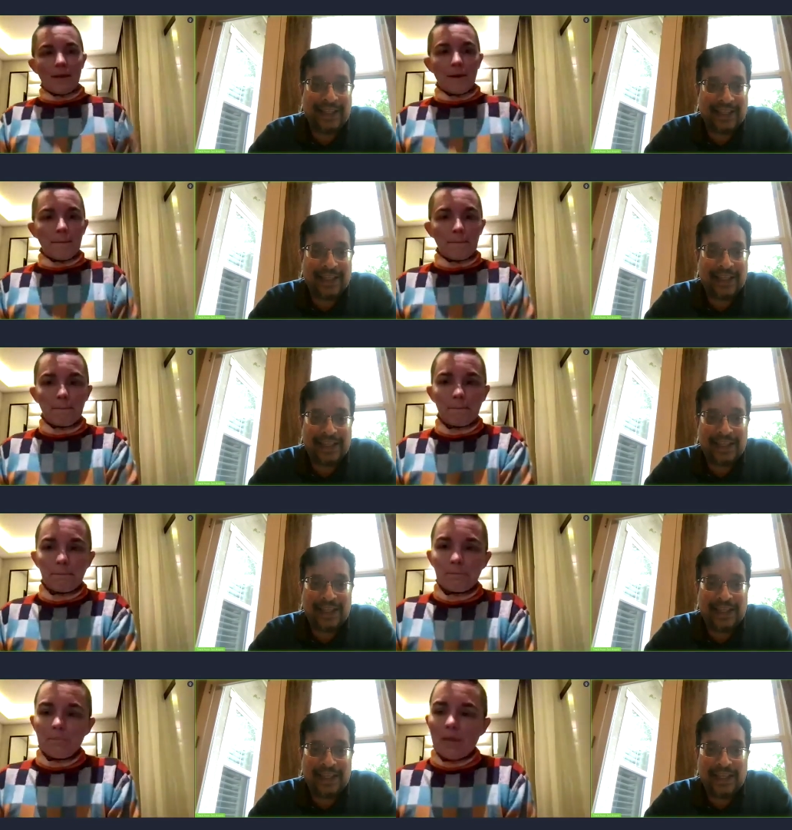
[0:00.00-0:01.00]
Speaker 1: Um,
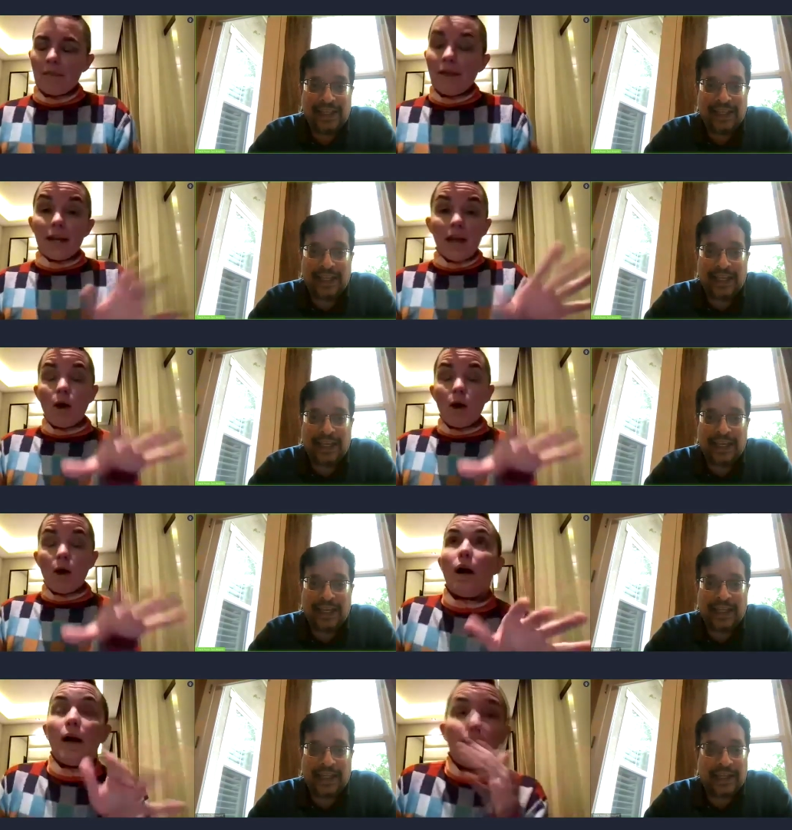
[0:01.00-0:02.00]
that
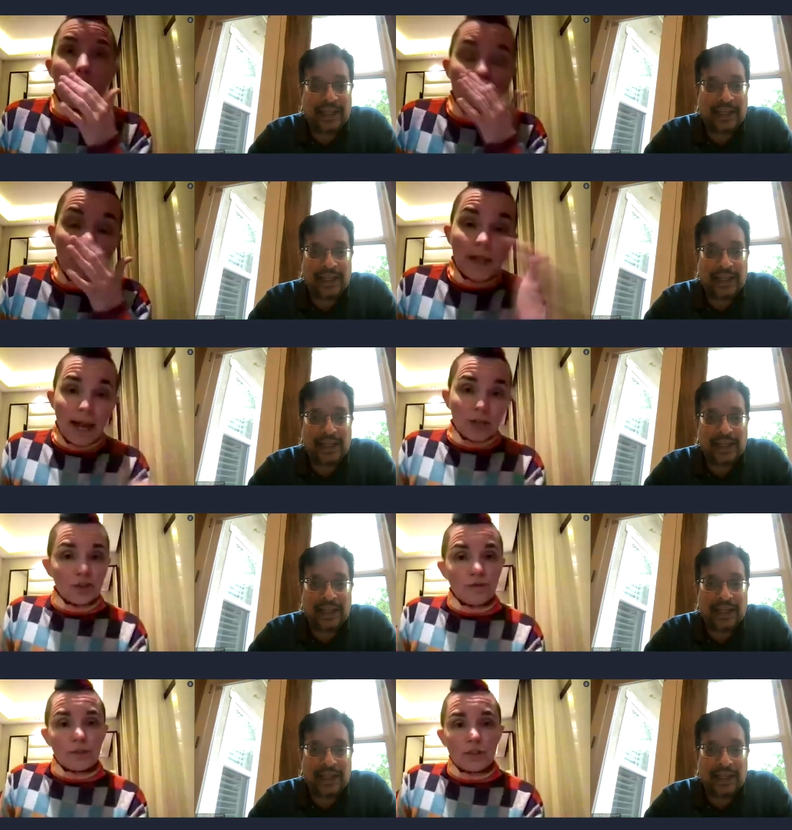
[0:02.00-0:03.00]
now uh, we will
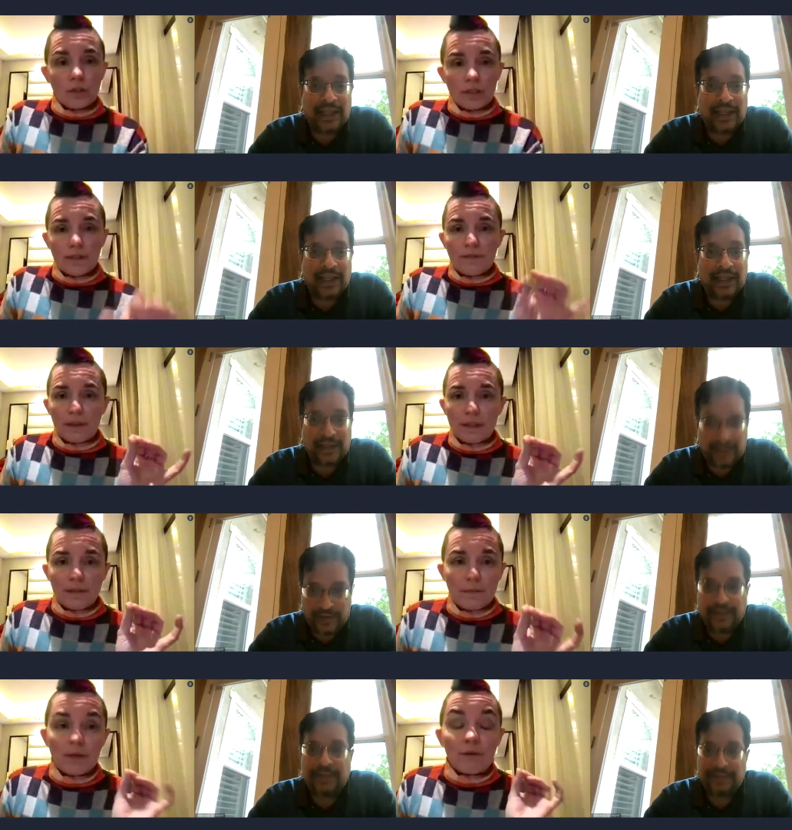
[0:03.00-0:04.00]
cache the results if it,
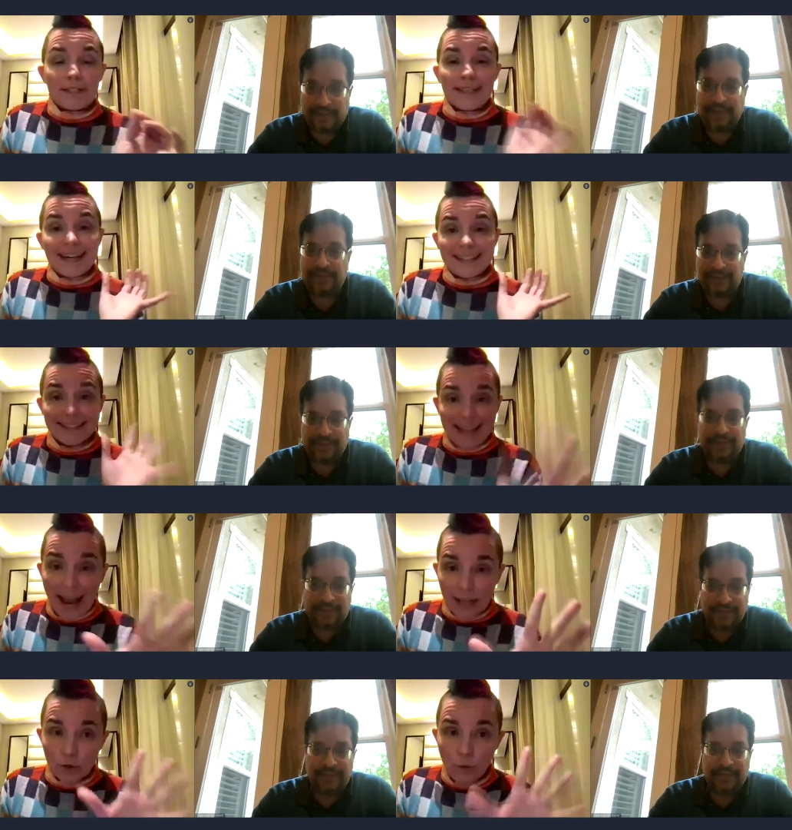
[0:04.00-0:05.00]
somebody runs that
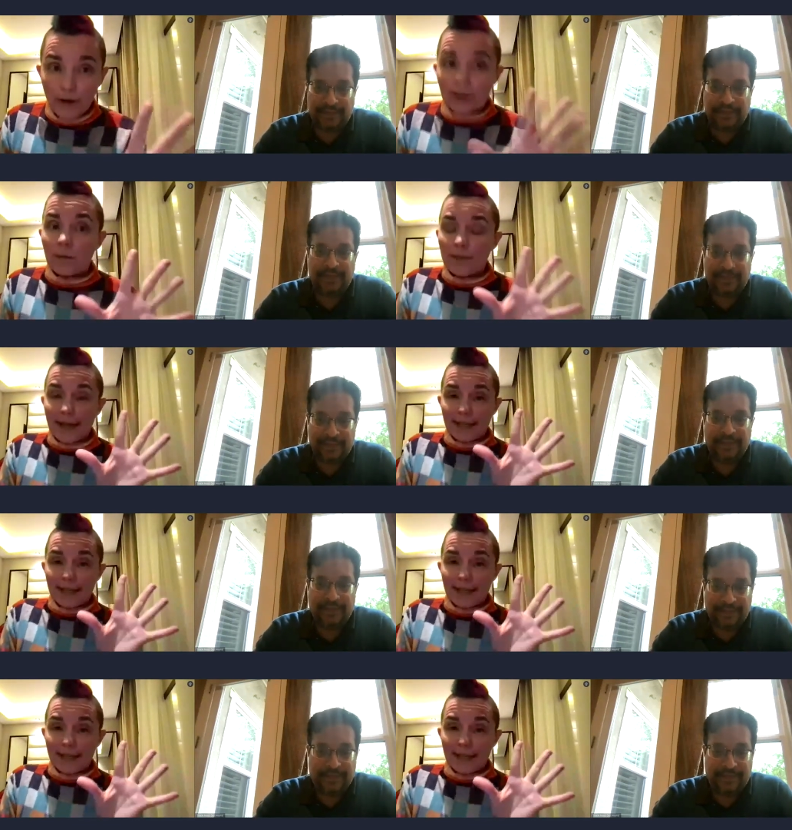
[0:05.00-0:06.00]
exact query with that
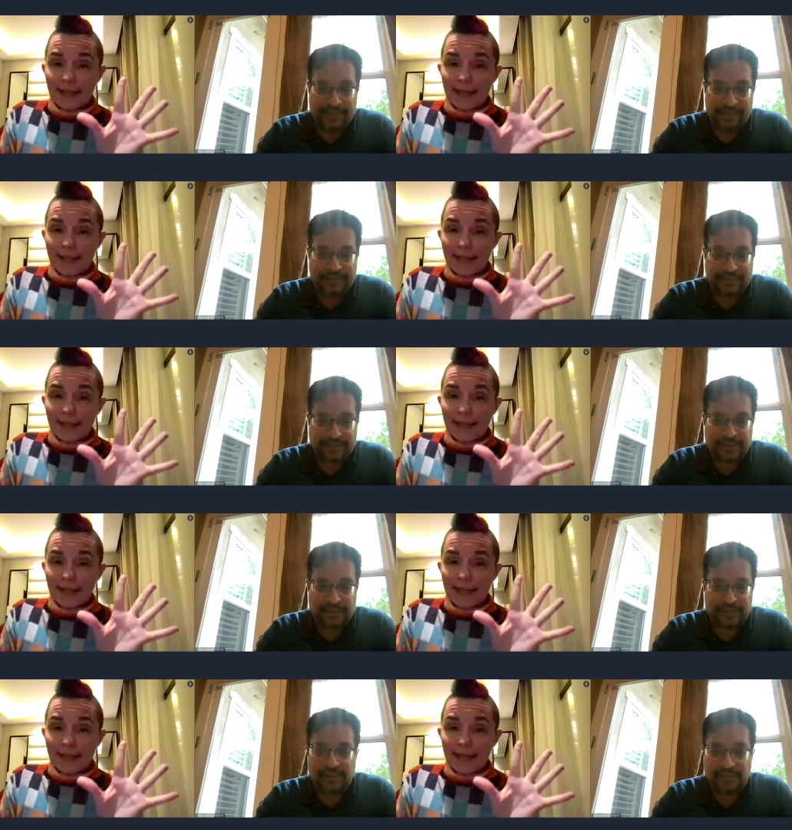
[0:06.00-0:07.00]
exact mm. time span
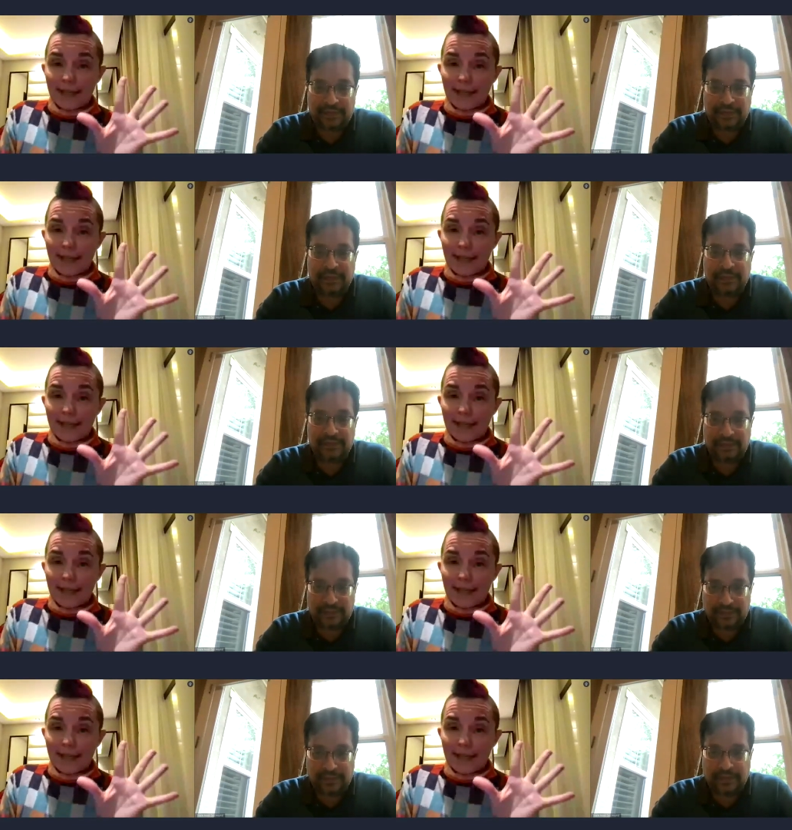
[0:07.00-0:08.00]
again.
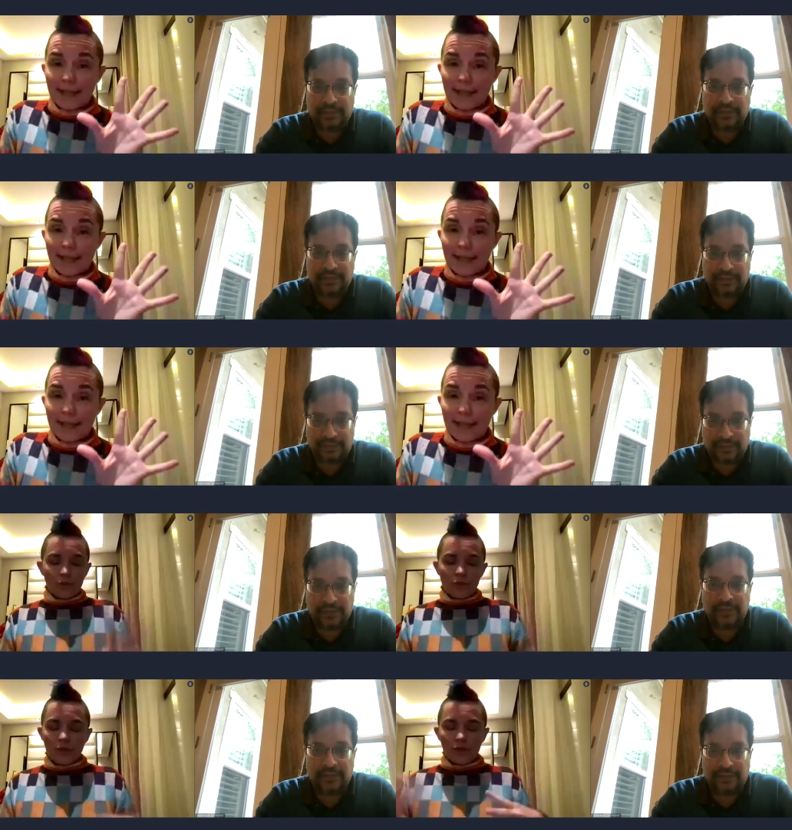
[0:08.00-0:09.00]
Um,
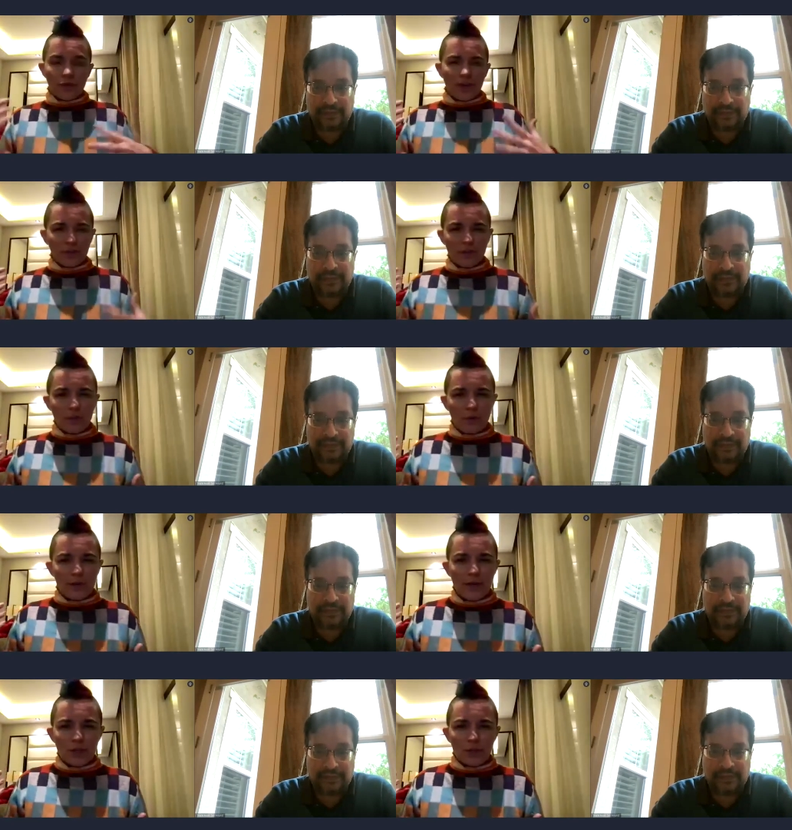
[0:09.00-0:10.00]
those results are actually
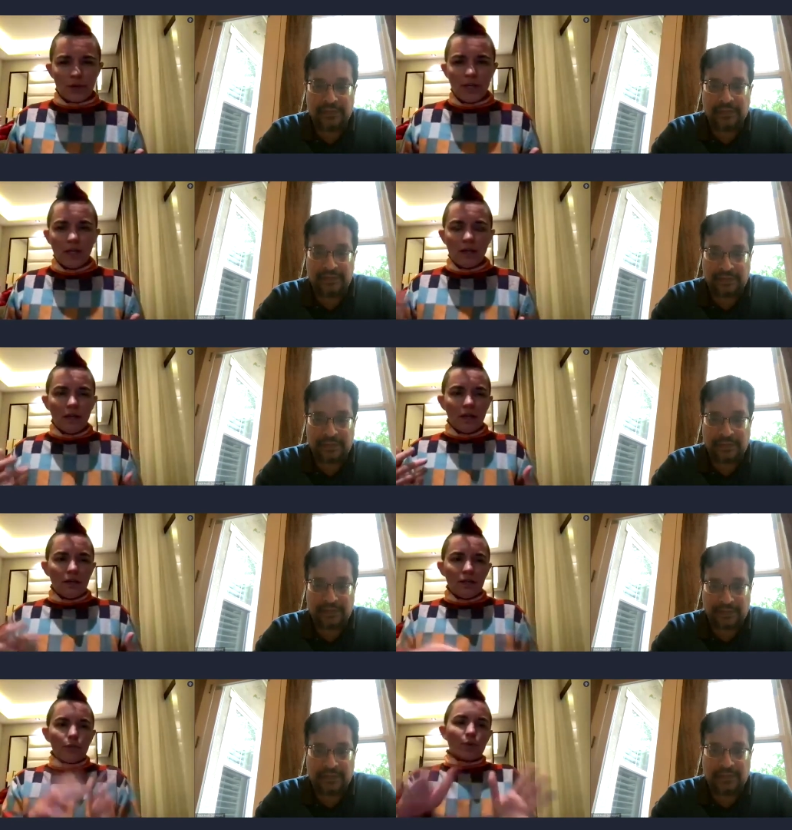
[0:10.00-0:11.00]
stored in S3.
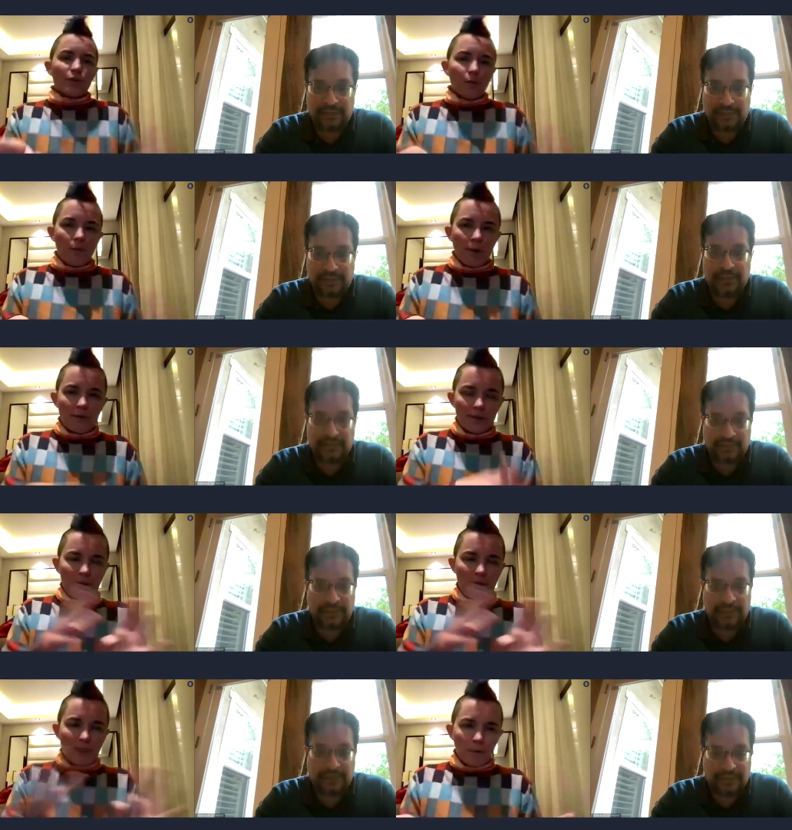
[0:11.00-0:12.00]
This works for
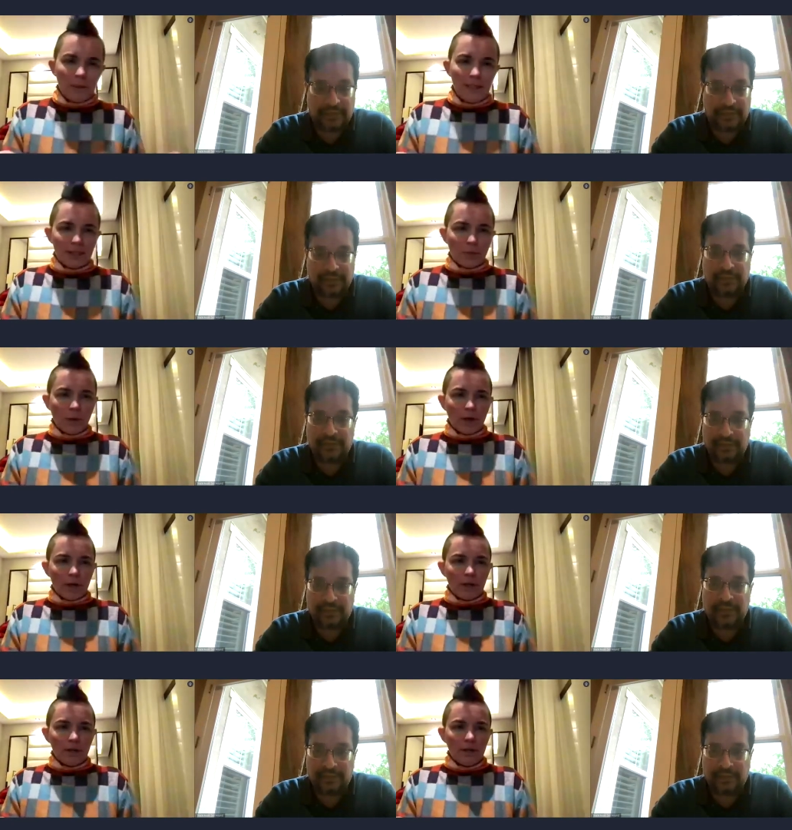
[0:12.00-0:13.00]
this makes permalinks
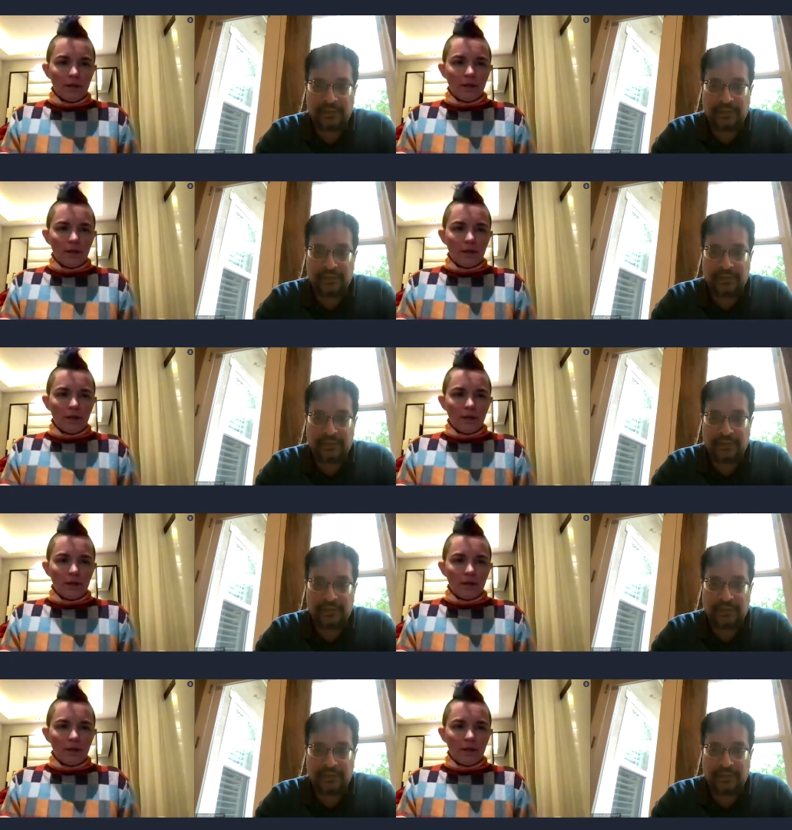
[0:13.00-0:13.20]
work.